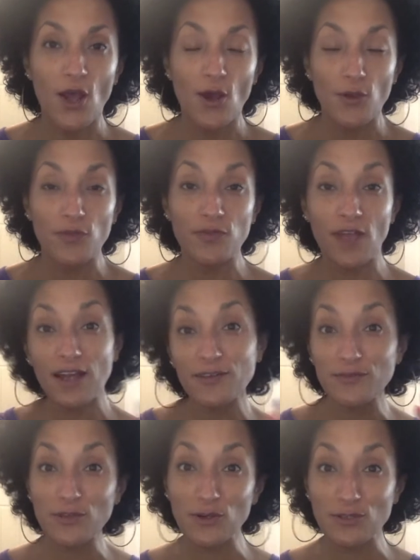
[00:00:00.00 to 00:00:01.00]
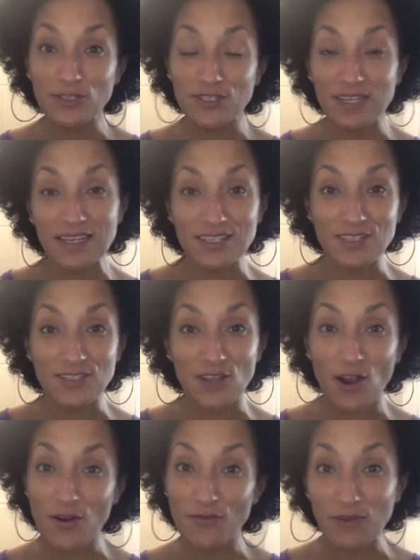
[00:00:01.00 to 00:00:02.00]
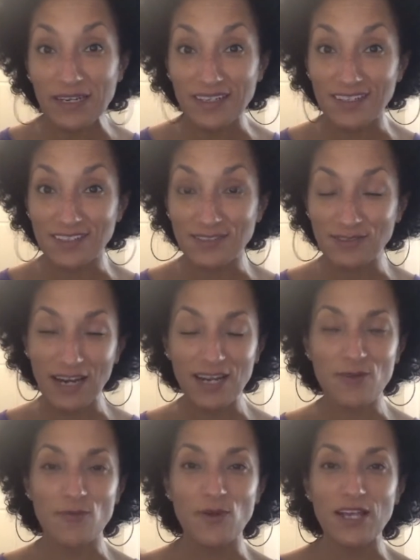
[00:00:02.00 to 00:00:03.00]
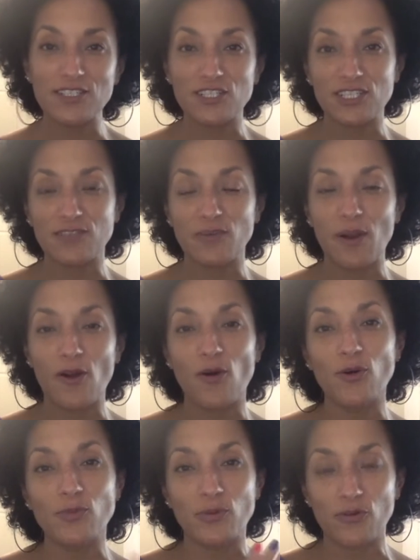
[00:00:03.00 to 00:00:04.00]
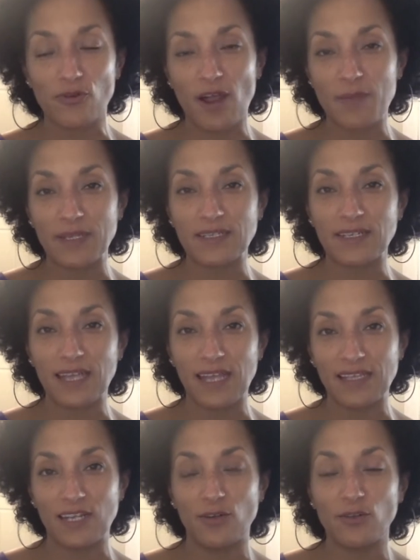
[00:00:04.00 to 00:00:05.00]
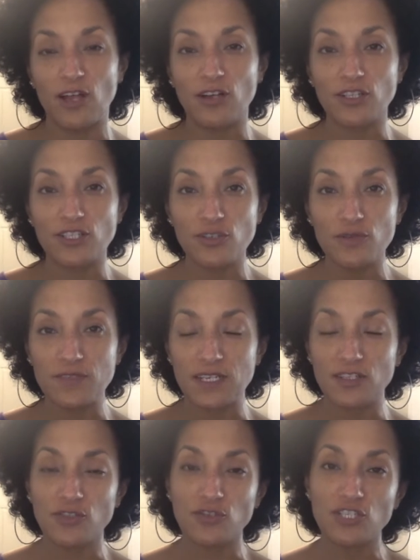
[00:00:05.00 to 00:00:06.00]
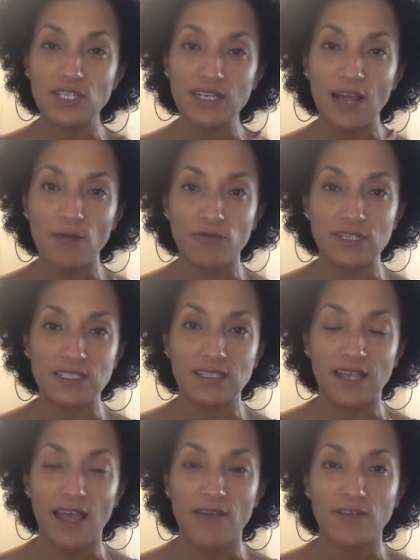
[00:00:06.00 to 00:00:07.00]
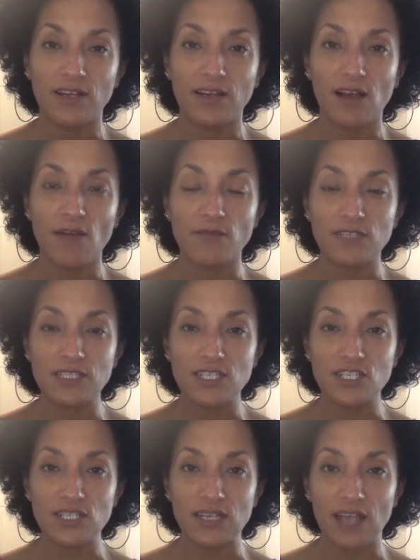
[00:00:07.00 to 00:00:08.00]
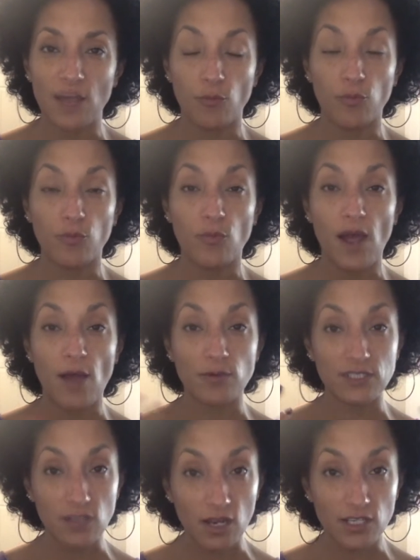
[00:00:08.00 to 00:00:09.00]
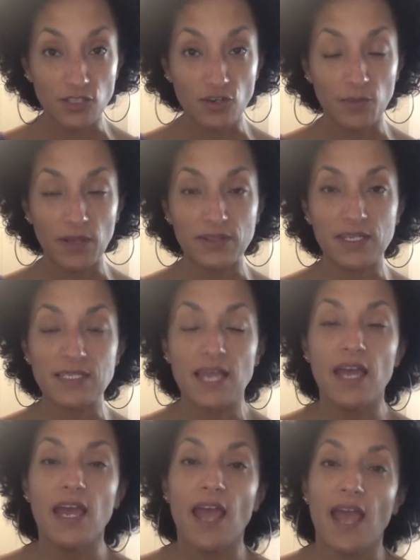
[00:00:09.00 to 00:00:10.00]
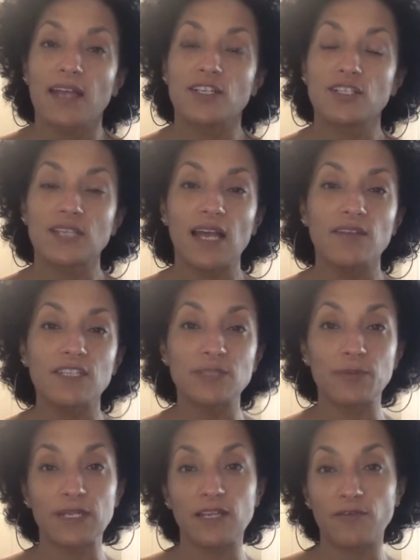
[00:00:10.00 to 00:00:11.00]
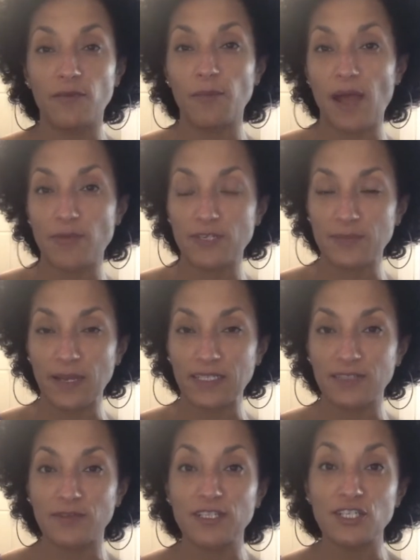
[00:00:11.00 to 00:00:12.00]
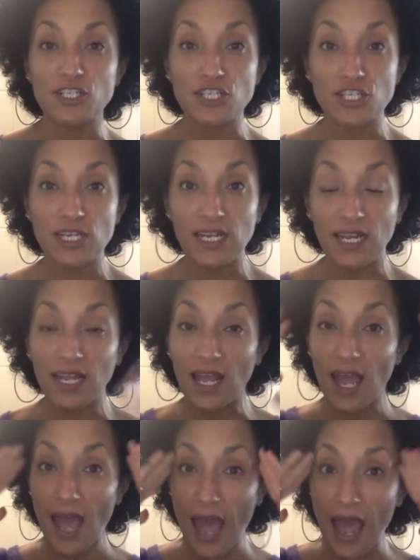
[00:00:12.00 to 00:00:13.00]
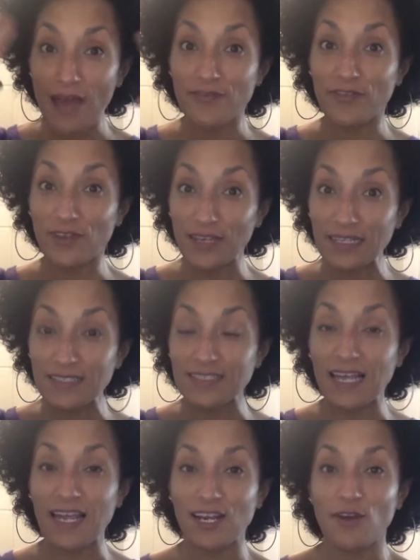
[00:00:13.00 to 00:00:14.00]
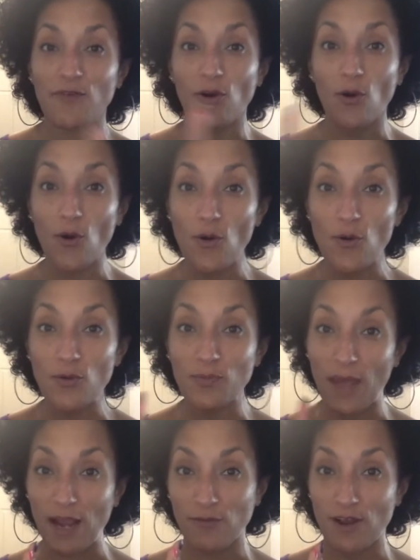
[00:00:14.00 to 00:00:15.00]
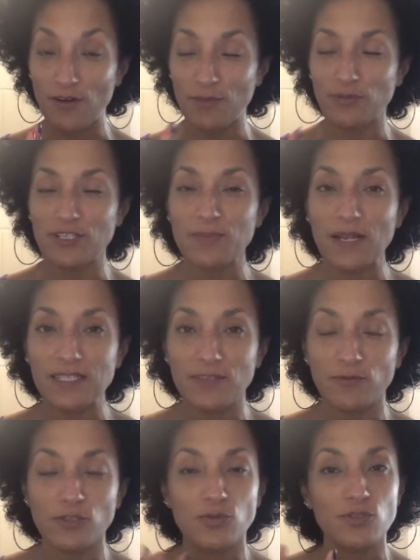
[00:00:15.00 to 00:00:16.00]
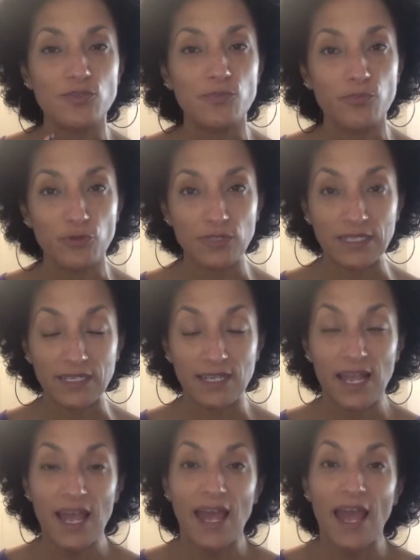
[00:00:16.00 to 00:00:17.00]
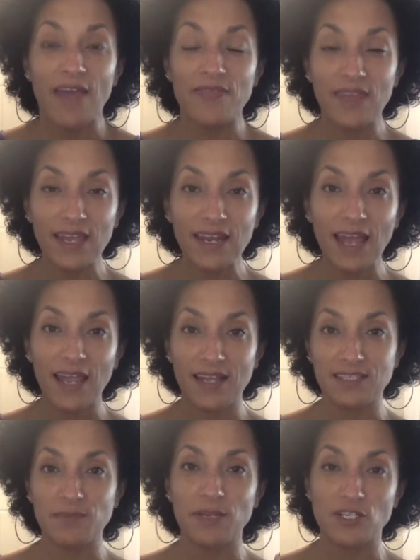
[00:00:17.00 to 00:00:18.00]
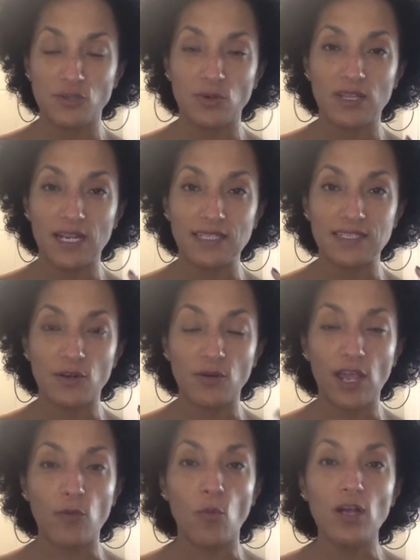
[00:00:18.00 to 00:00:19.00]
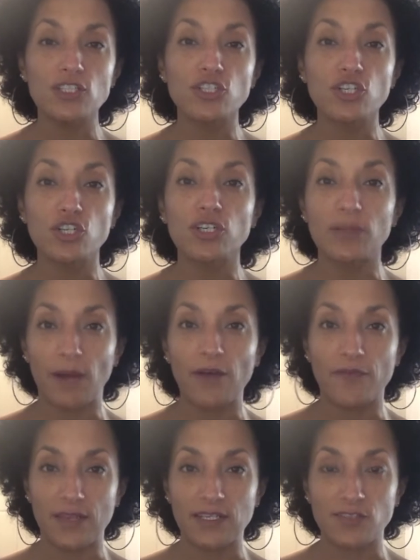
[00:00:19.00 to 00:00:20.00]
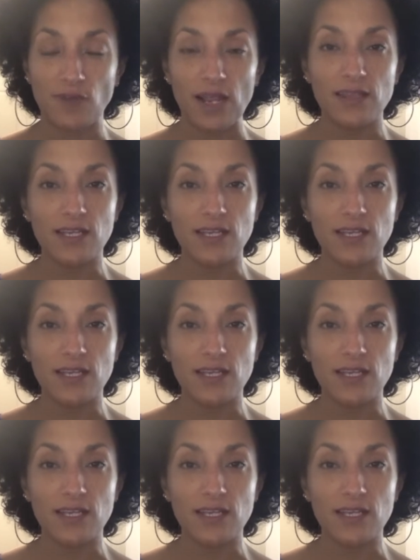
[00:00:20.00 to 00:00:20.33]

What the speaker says: None of those things are real, right? It's just from our old programming, again, that no longer serves us. So she and I were recently having a conversation and I was talking to her about this and just kind of explaining from my perspective. And then she had the insight of her own background and perspective, which was brilliant. And then I had to make sure that I said, okay, what's good about this, right?